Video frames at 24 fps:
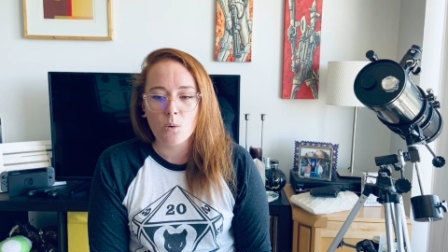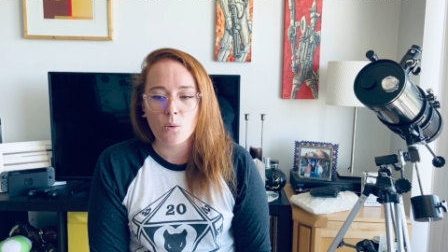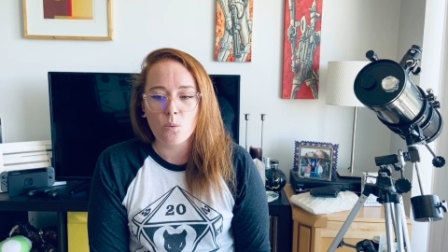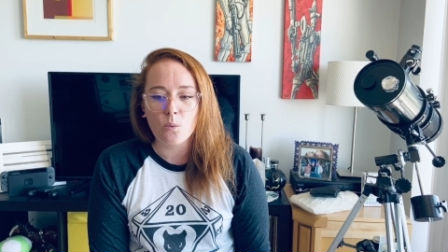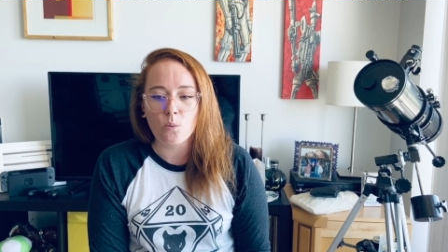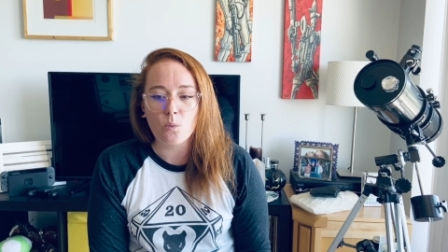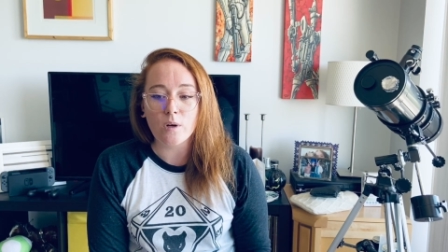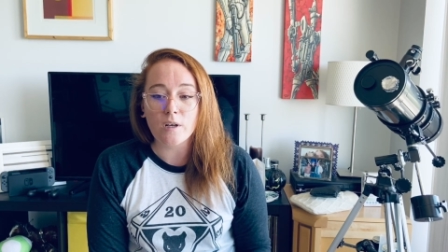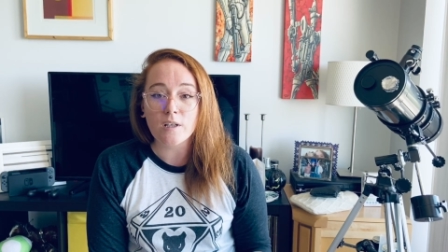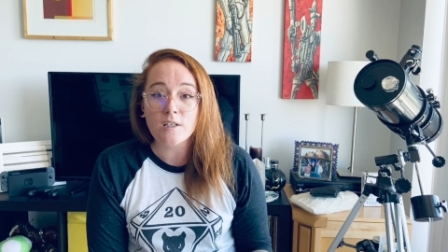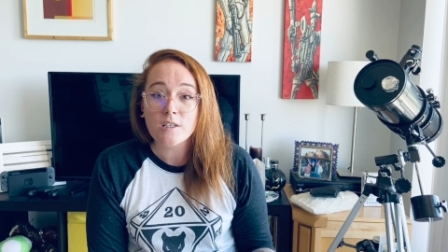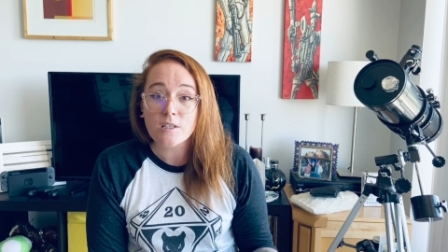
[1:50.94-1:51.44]

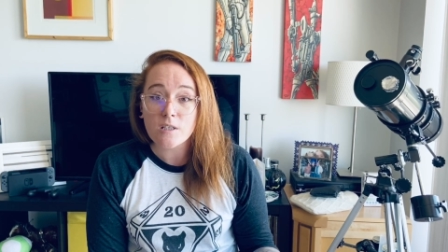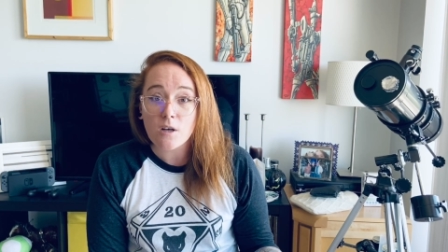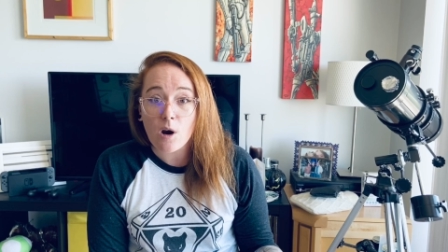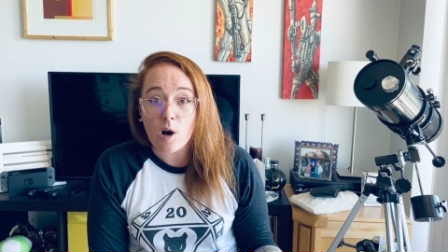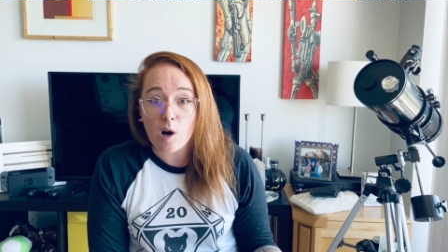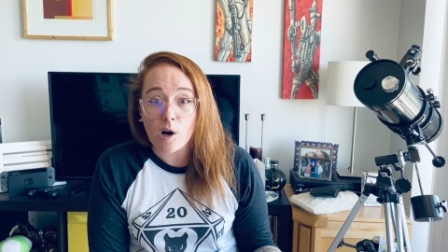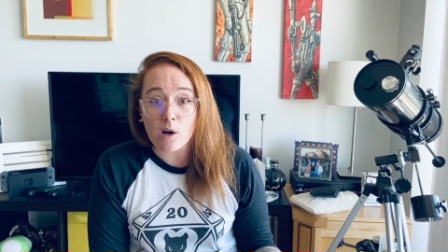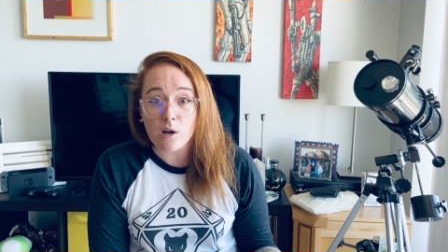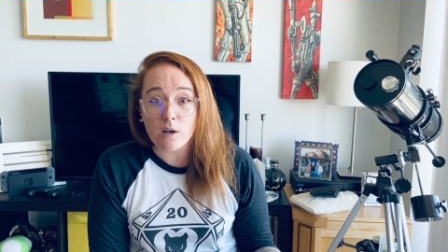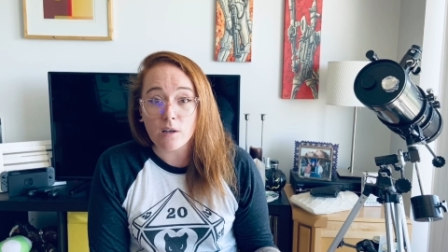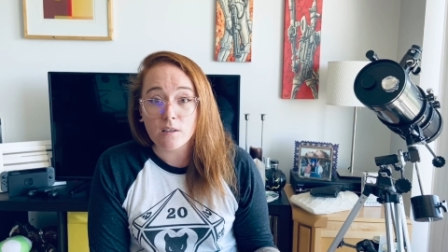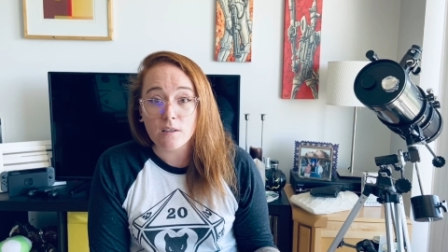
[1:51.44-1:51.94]
When a
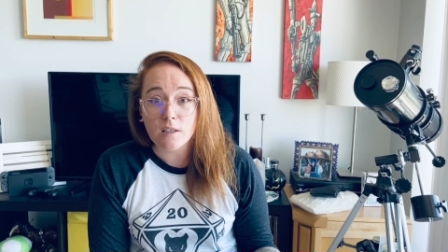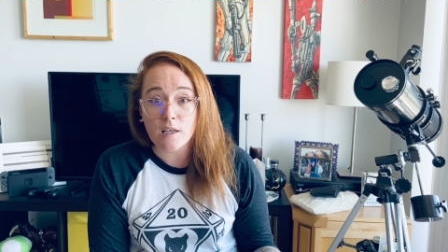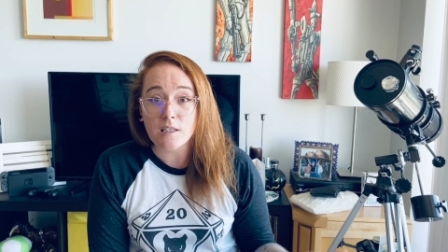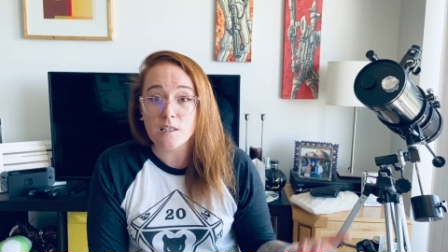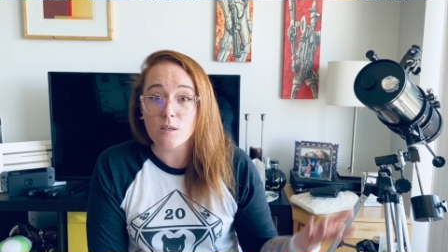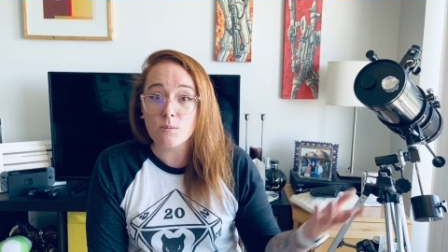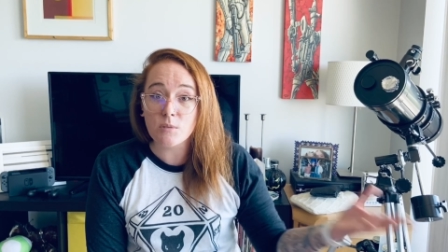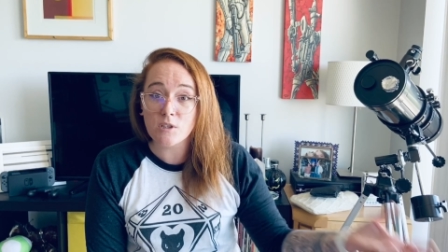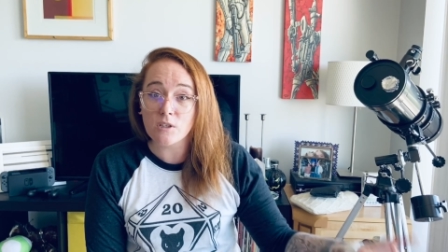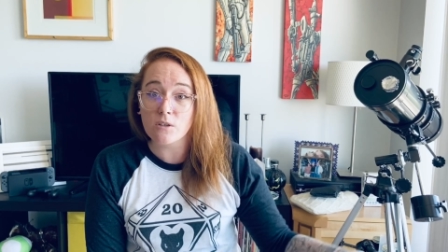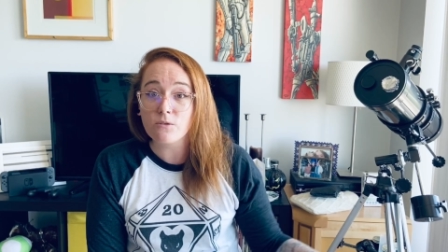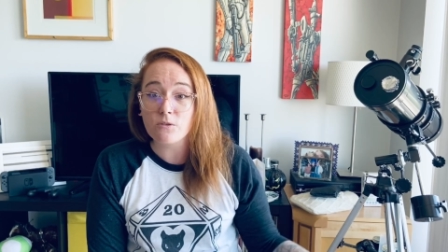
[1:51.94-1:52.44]
star, as
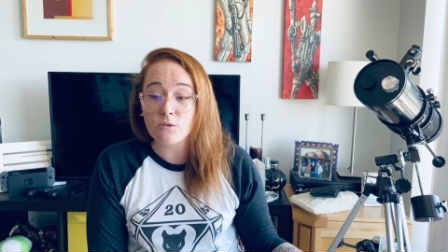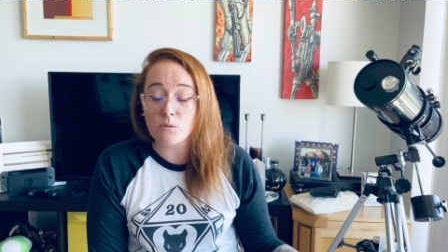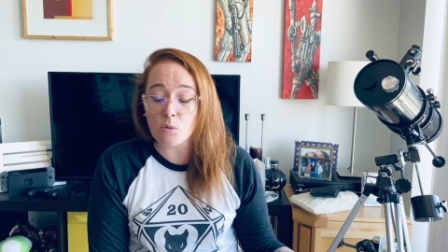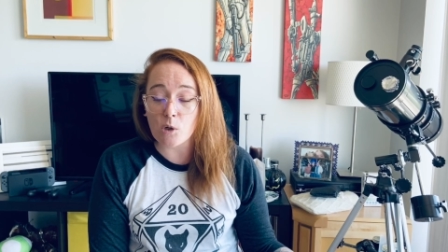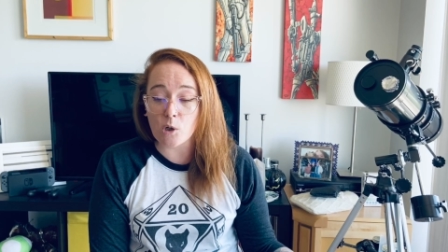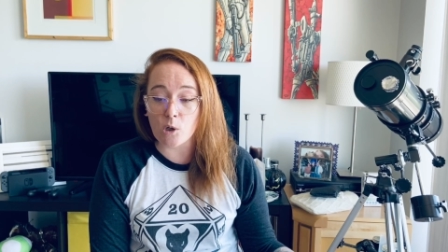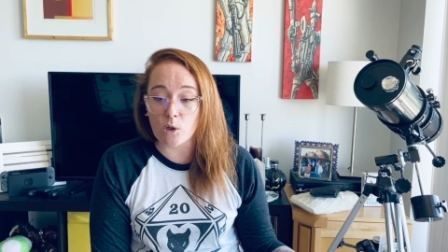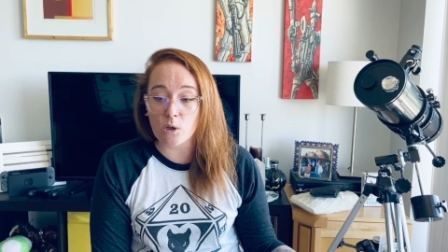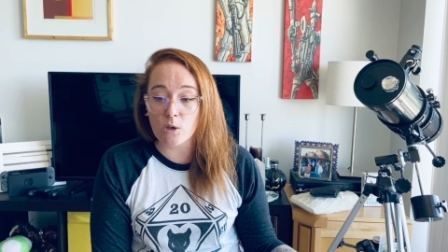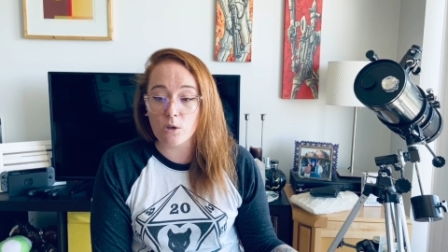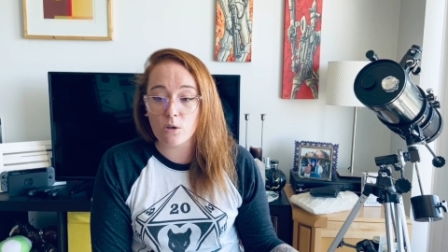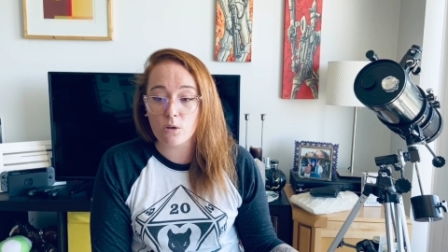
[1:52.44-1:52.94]
observed from
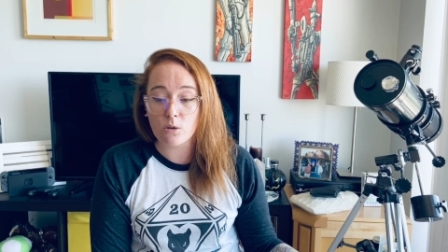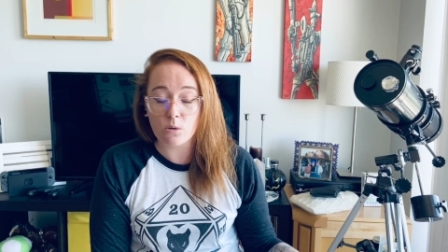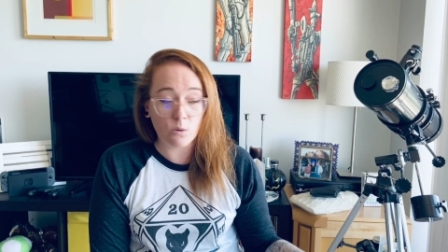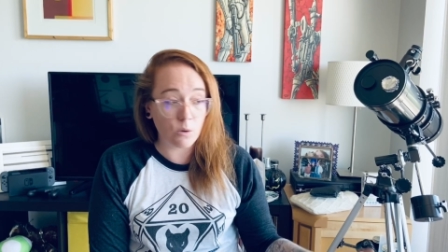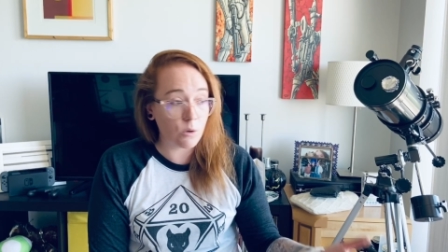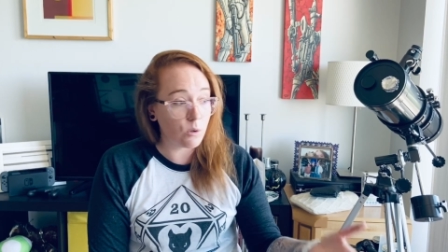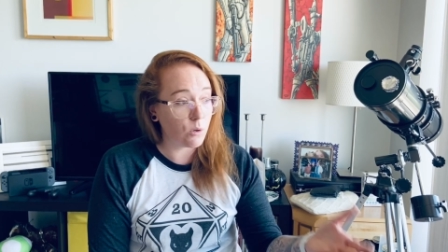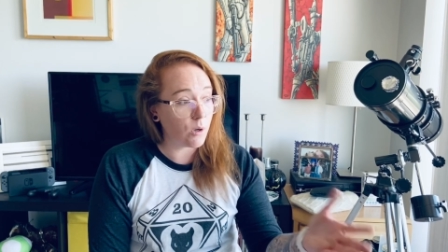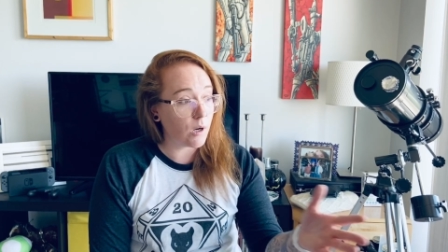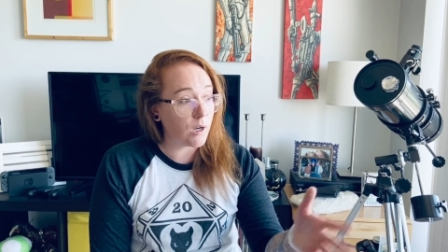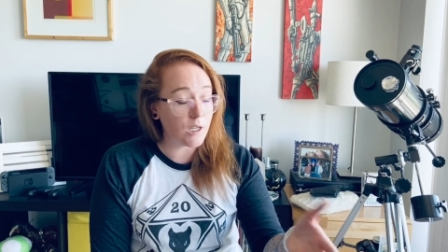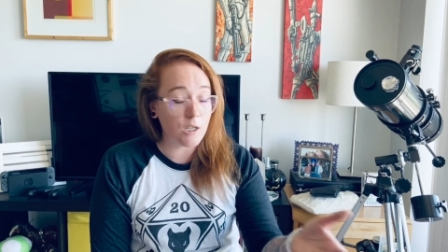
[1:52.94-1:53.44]
Earth
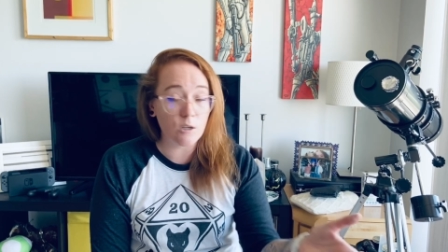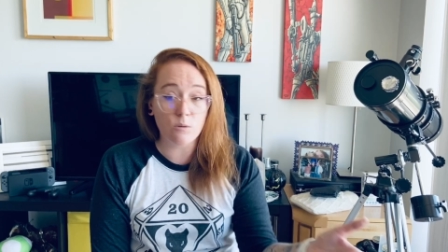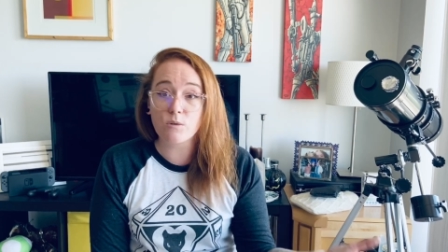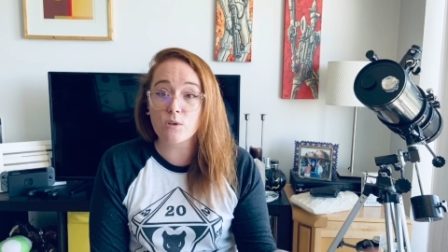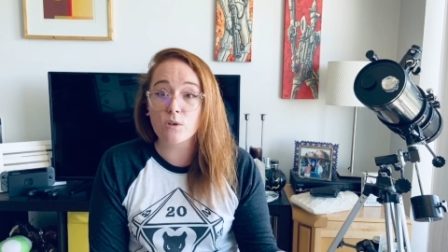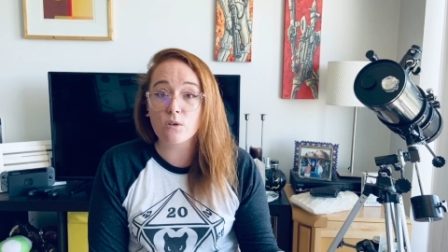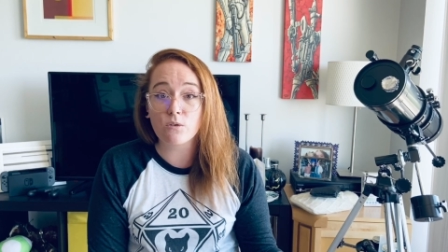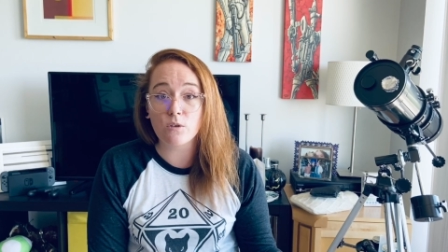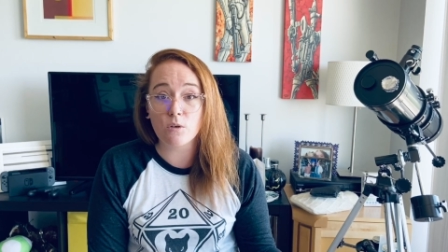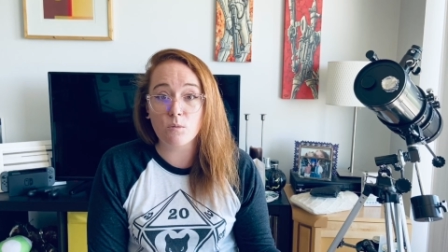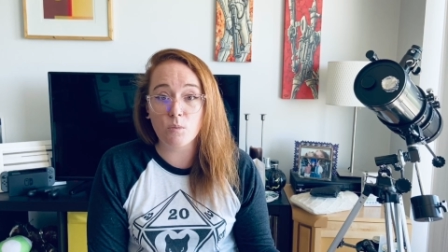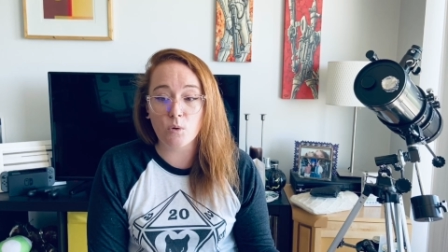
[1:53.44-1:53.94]
or any
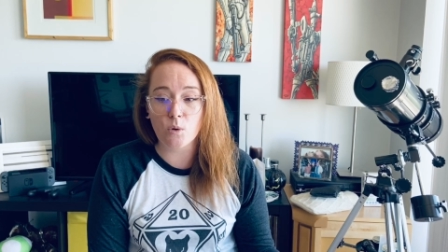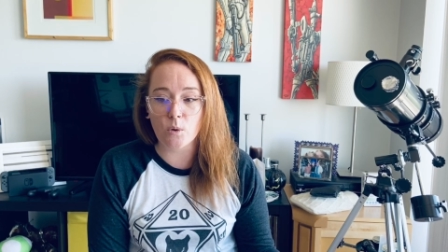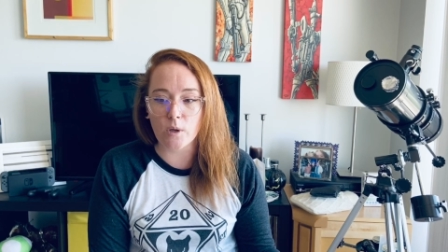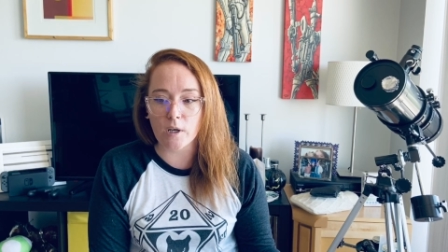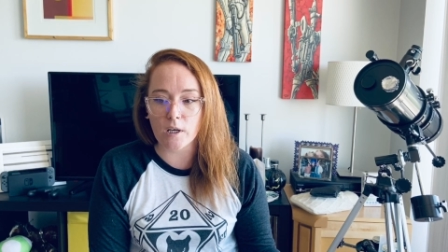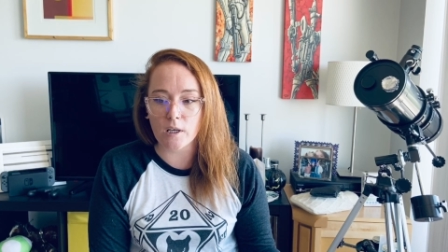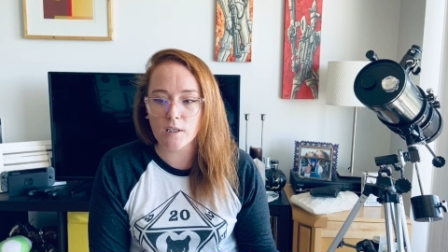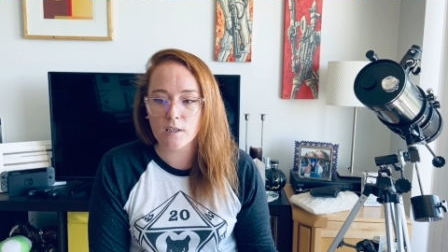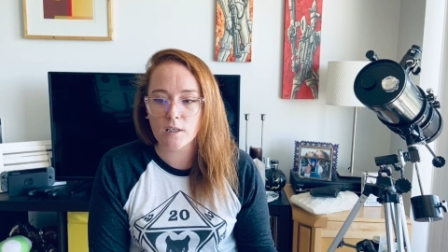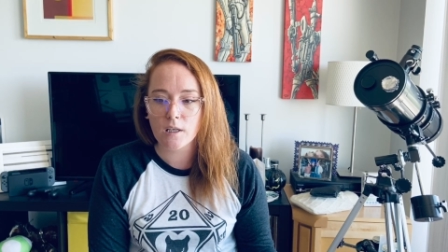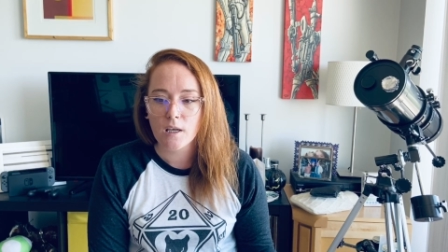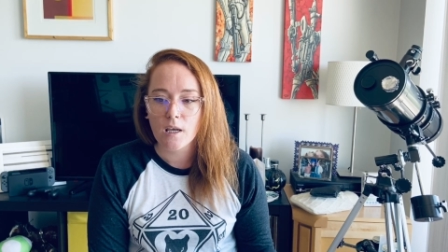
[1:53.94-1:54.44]
observing
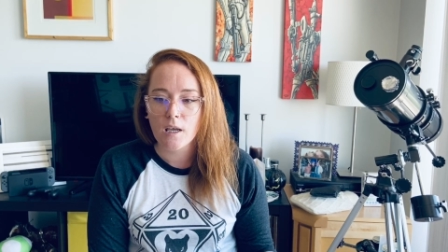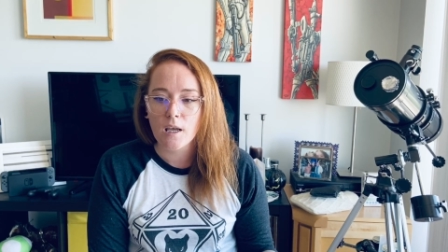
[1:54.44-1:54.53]
point,